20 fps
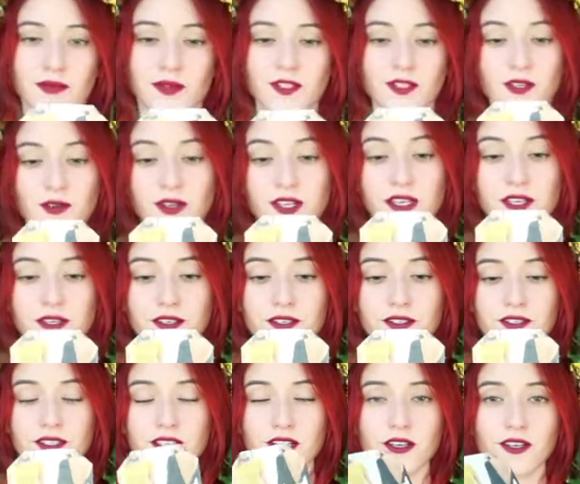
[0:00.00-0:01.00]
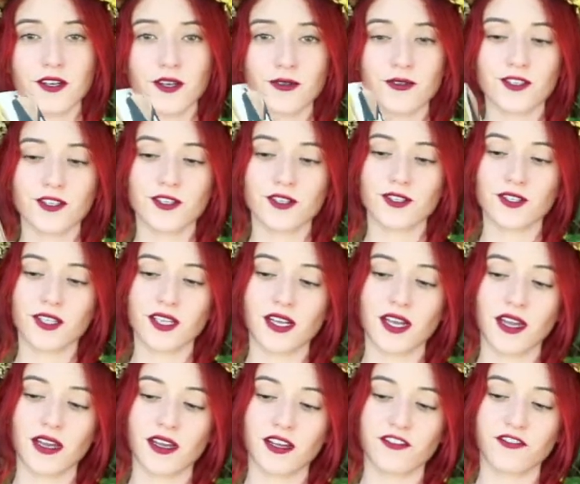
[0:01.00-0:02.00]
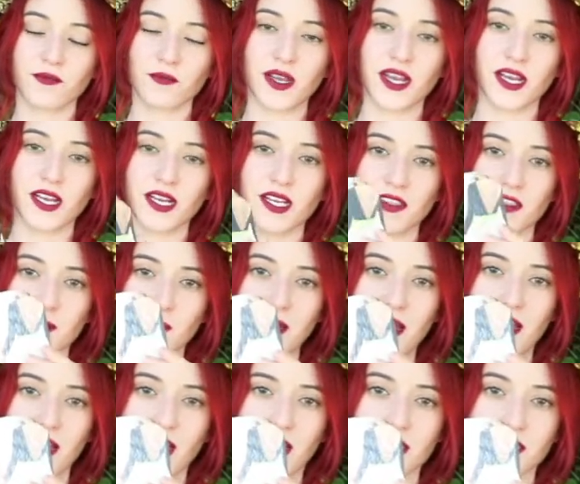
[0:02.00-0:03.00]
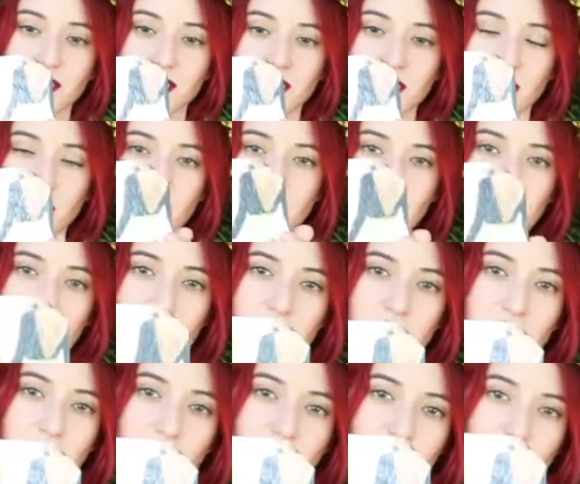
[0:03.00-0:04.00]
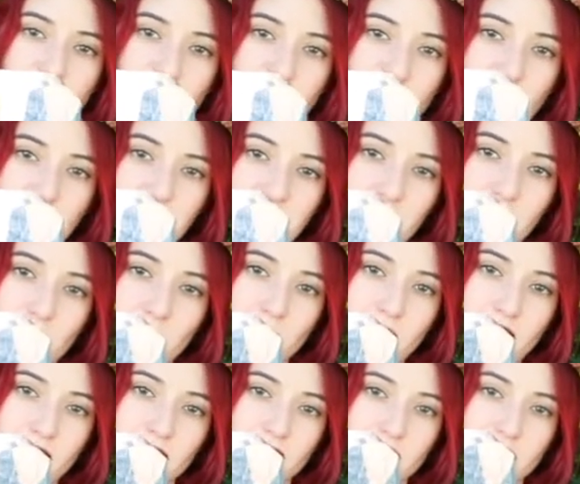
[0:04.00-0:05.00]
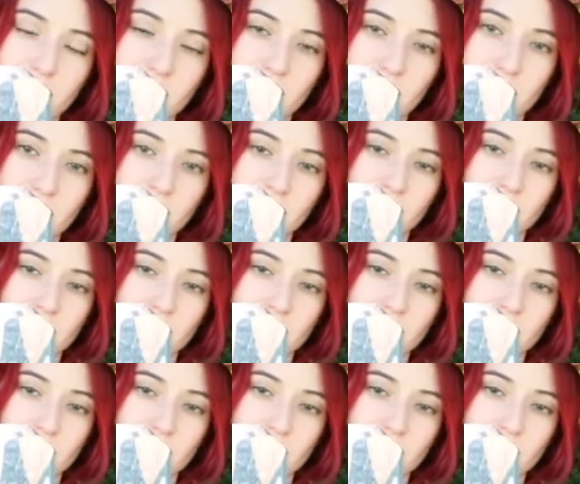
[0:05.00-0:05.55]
So here's a coaster that I've made in the past and I made it out of a Free People magazine